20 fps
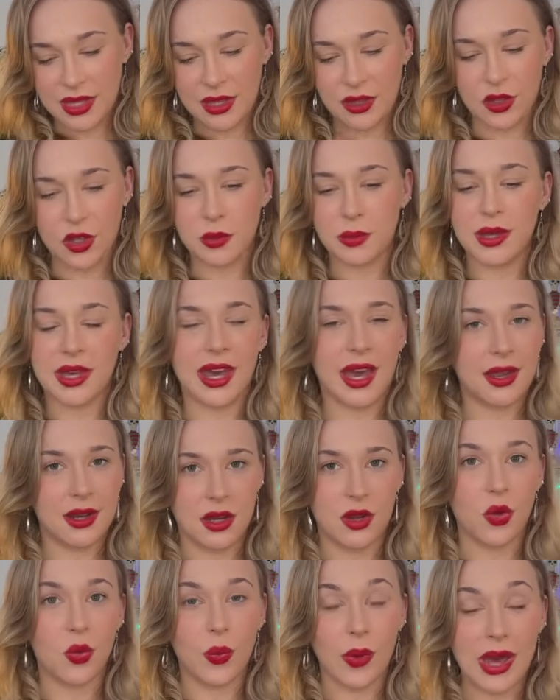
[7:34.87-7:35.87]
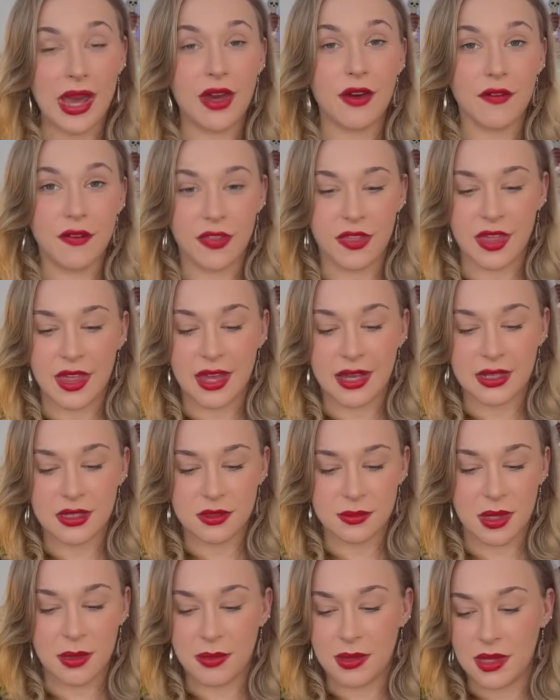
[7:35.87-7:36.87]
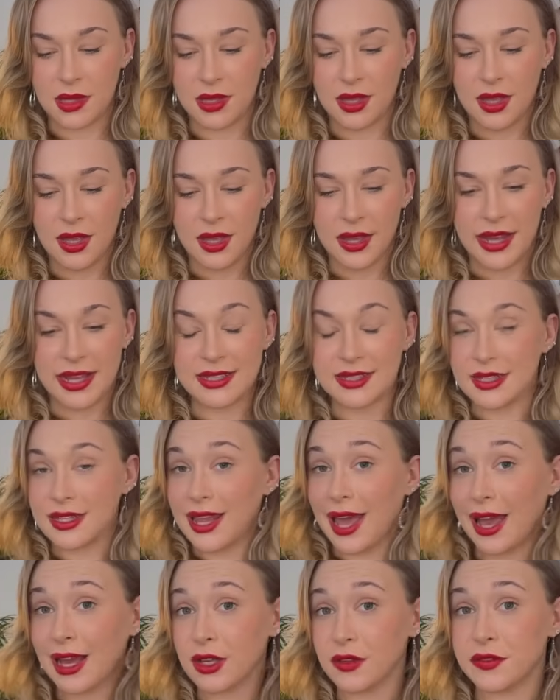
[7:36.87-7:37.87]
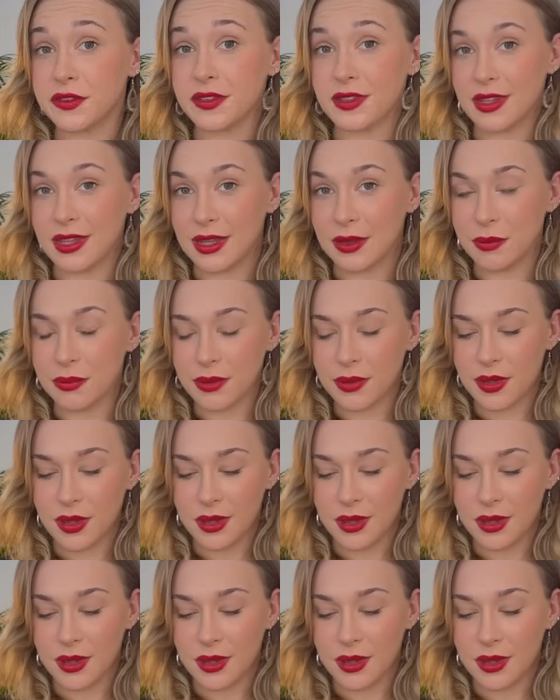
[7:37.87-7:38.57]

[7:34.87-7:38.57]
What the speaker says: It could be getting in a way of things. Maybe it's a lack of sleep.